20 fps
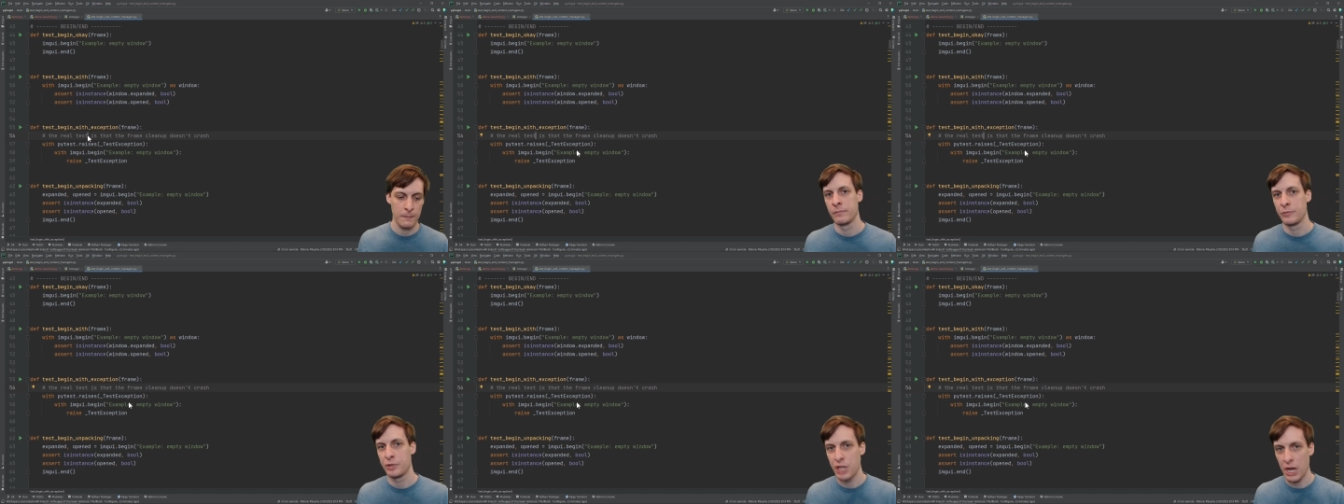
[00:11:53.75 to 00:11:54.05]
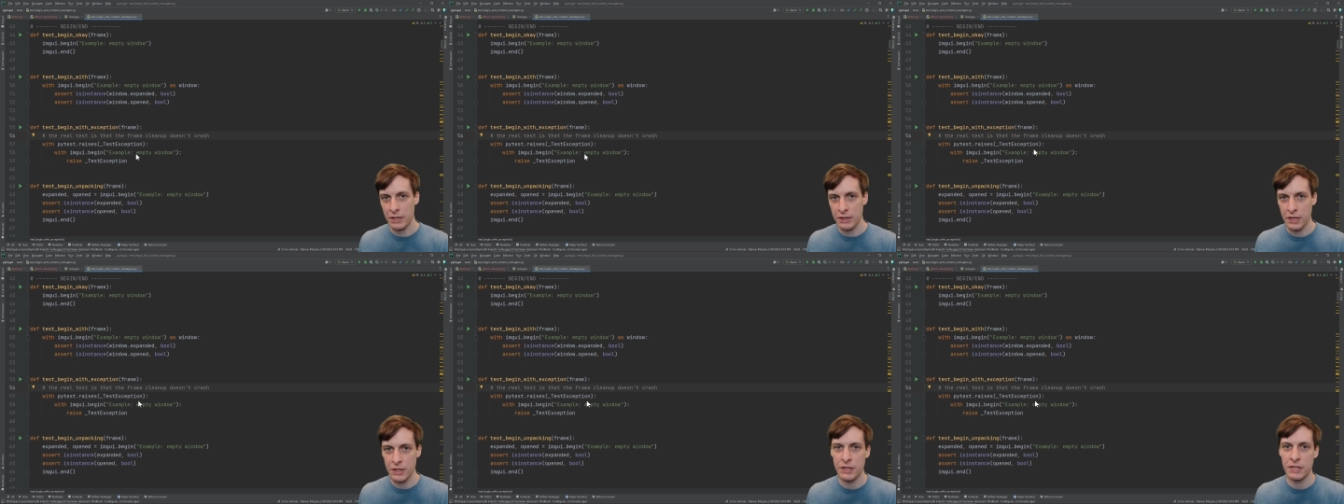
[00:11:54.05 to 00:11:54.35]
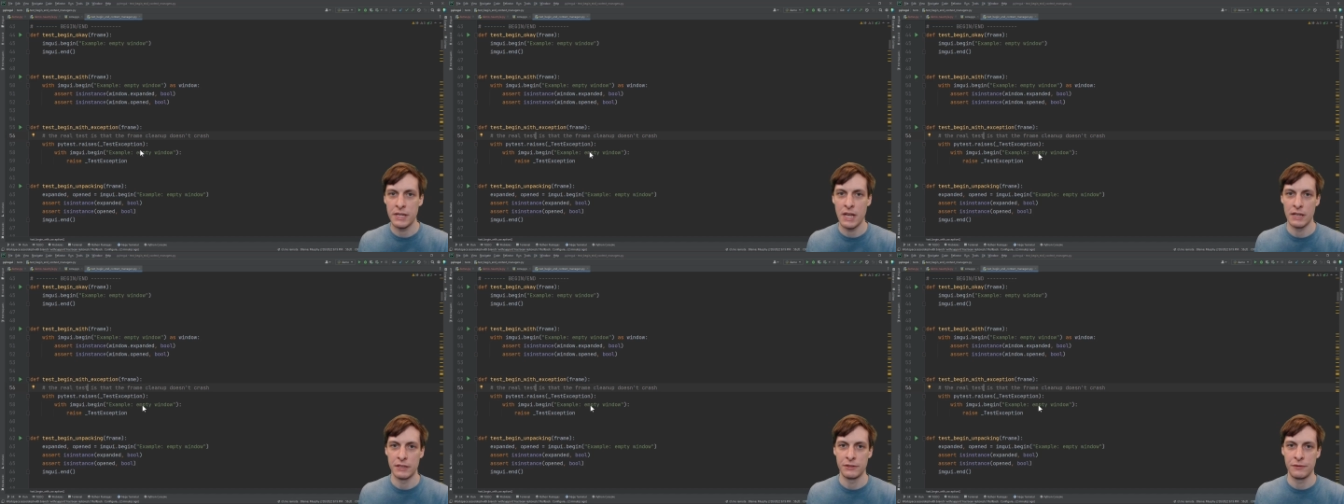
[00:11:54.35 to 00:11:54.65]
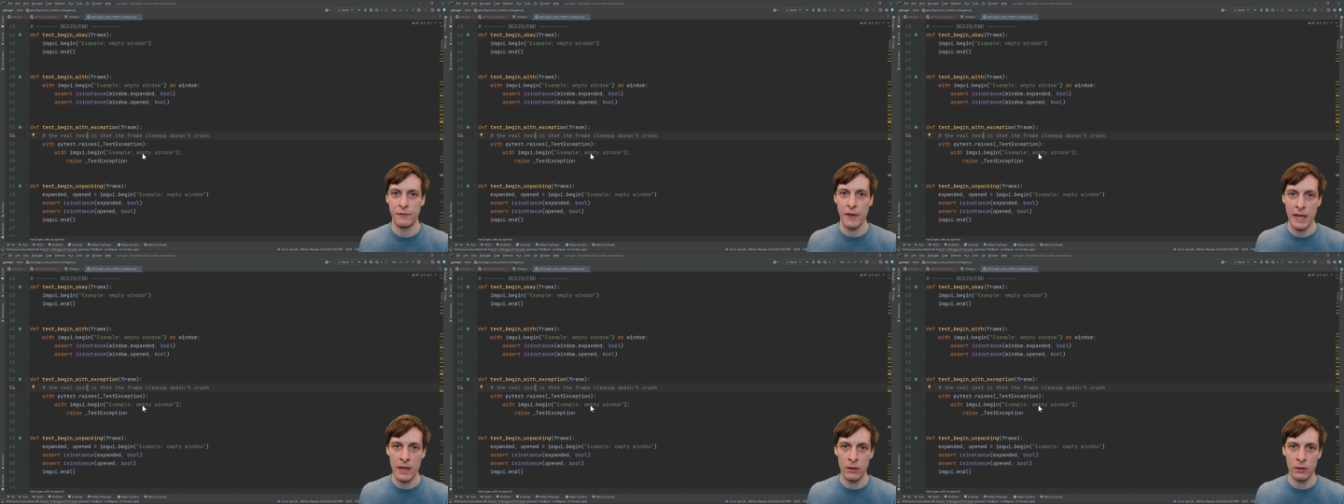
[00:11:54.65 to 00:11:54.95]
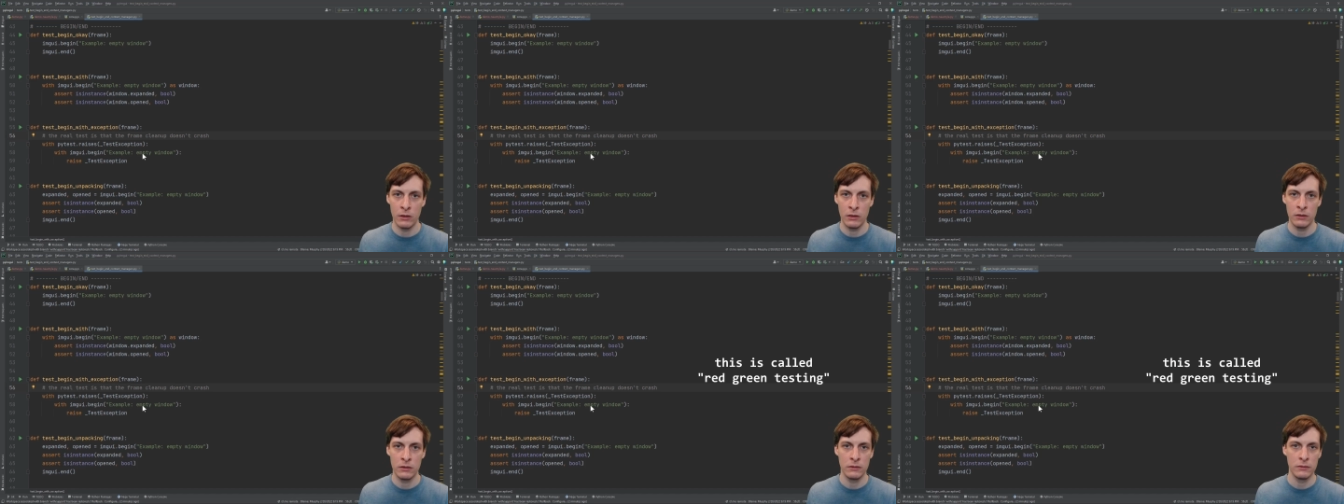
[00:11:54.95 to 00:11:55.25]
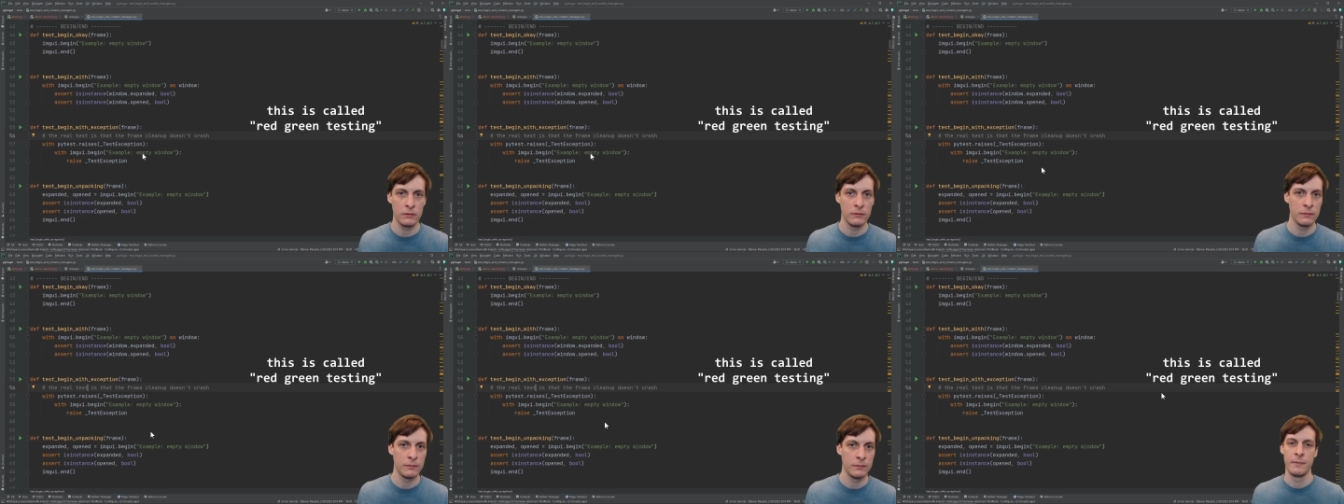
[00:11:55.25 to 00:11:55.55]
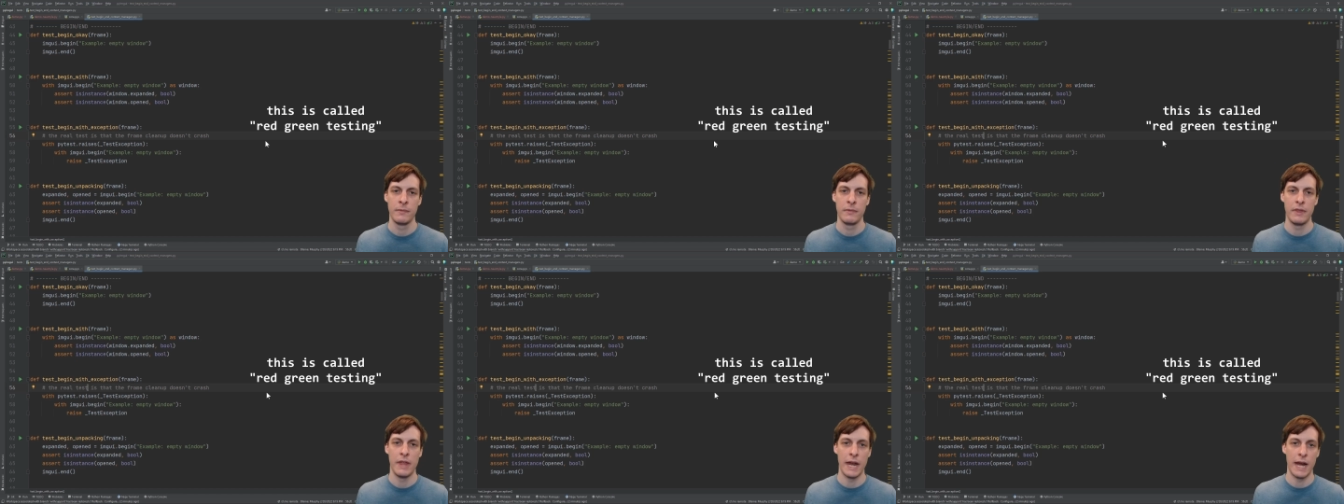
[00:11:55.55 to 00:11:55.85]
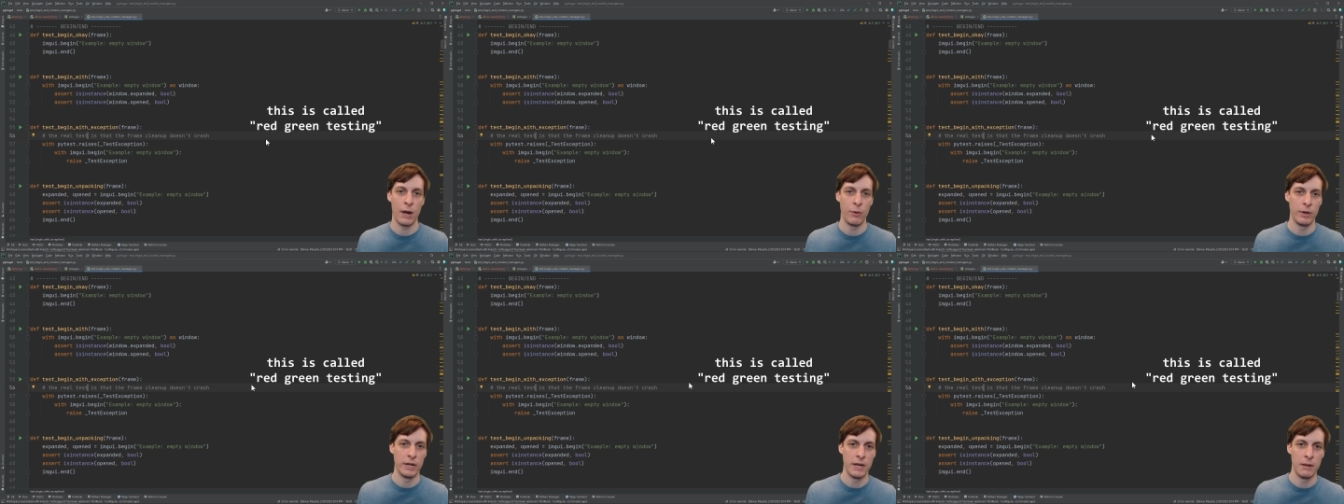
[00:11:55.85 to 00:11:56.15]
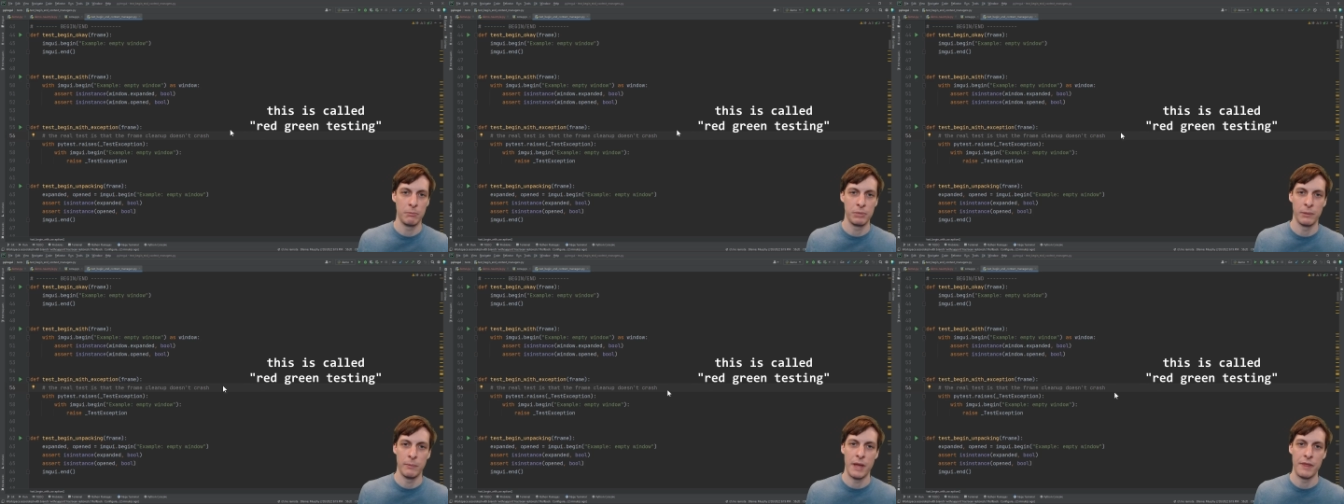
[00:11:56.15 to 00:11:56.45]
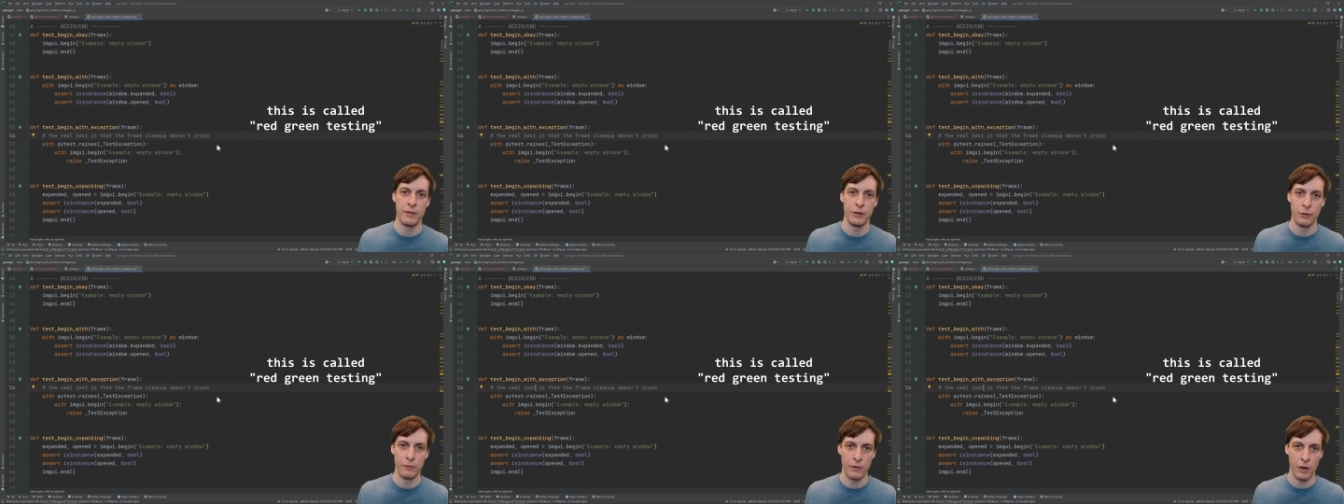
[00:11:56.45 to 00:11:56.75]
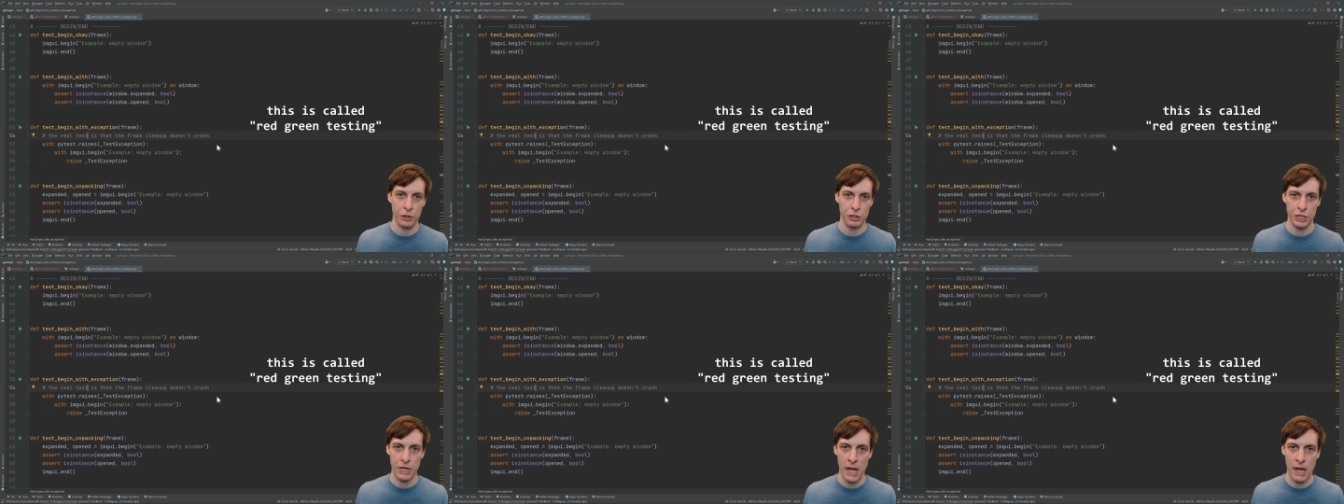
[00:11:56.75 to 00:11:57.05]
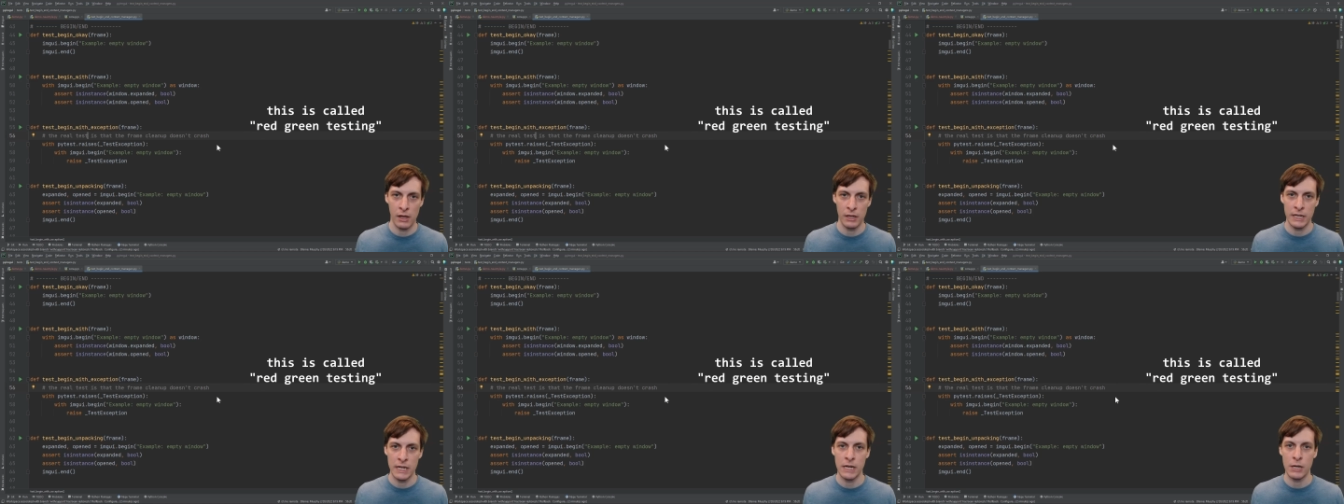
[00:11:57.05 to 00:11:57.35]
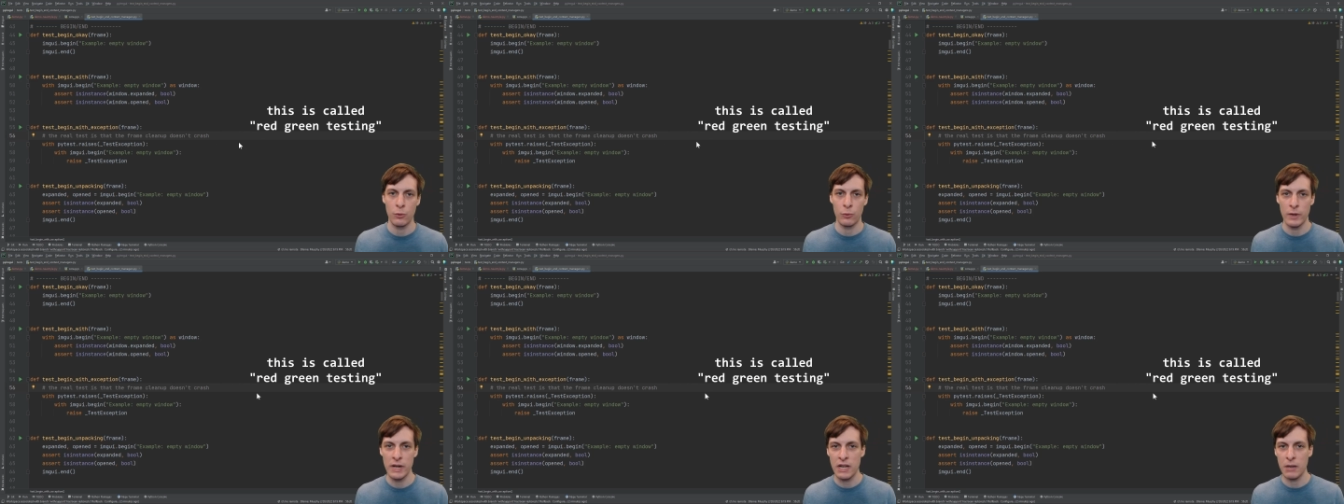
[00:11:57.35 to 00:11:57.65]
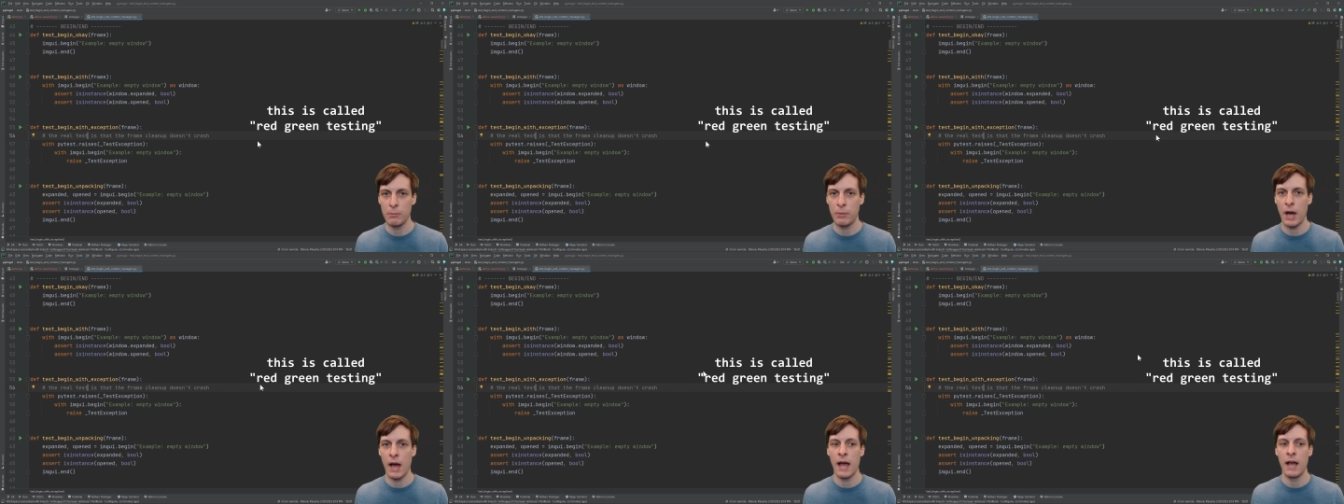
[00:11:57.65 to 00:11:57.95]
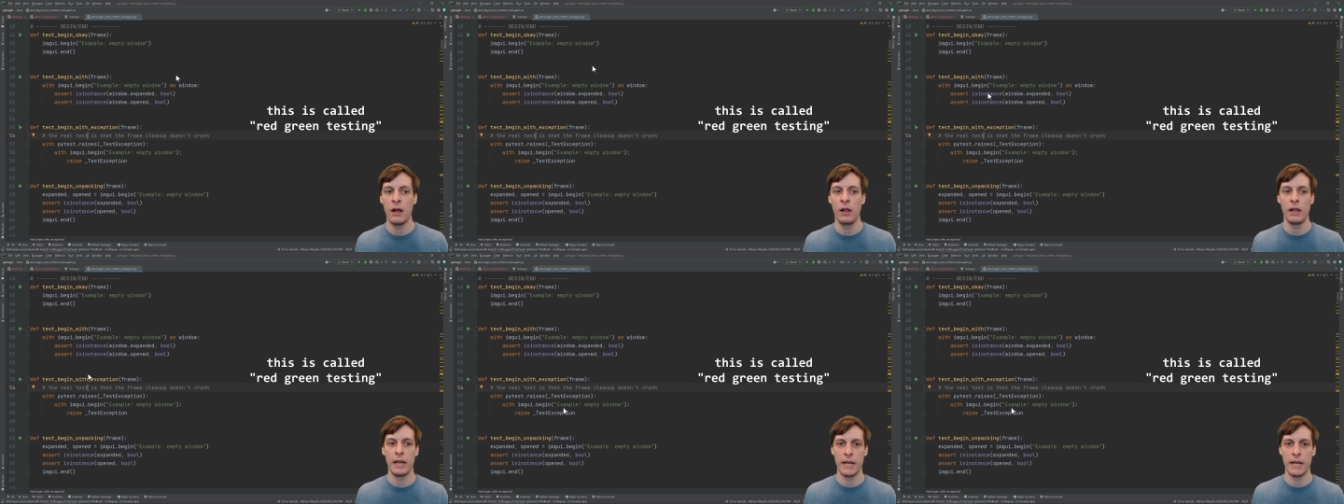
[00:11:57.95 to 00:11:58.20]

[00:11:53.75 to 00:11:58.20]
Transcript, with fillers: check that the tests fail, then I would implement the new functionality, recompile,